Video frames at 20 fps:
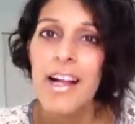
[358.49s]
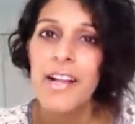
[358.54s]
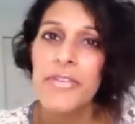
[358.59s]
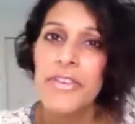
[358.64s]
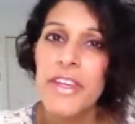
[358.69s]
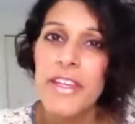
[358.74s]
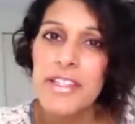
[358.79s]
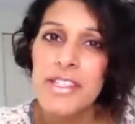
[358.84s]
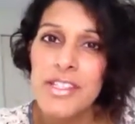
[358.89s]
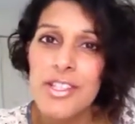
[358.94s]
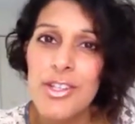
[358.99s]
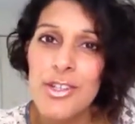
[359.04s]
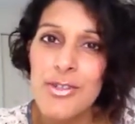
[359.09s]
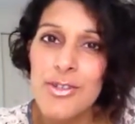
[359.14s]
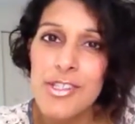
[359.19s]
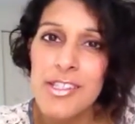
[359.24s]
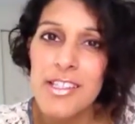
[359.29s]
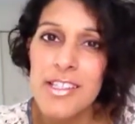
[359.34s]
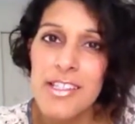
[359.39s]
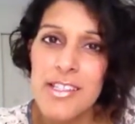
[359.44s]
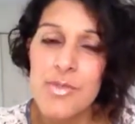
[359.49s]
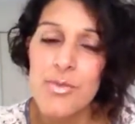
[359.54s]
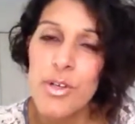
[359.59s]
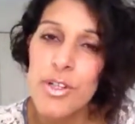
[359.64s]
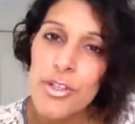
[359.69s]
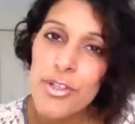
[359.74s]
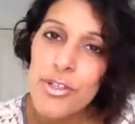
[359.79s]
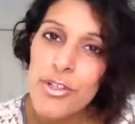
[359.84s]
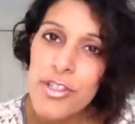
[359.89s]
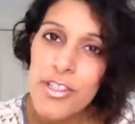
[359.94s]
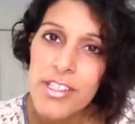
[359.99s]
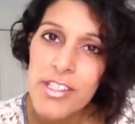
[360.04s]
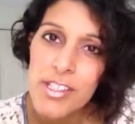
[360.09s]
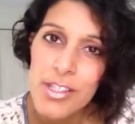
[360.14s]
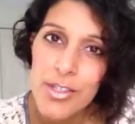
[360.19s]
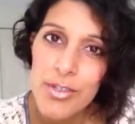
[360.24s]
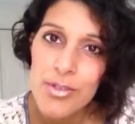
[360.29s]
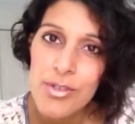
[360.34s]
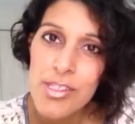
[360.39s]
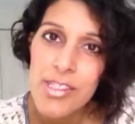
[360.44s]
The excuses. What are your
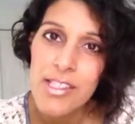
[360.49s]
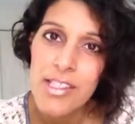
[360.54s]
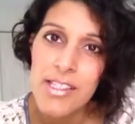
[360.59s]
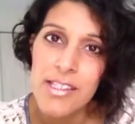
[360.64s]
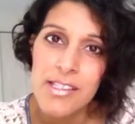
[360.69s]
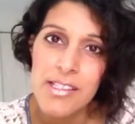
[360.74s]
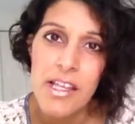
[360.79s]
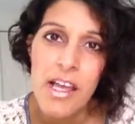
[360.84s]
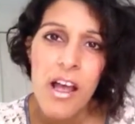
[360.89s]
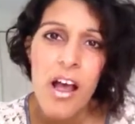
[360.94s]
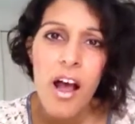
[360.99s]
excuses?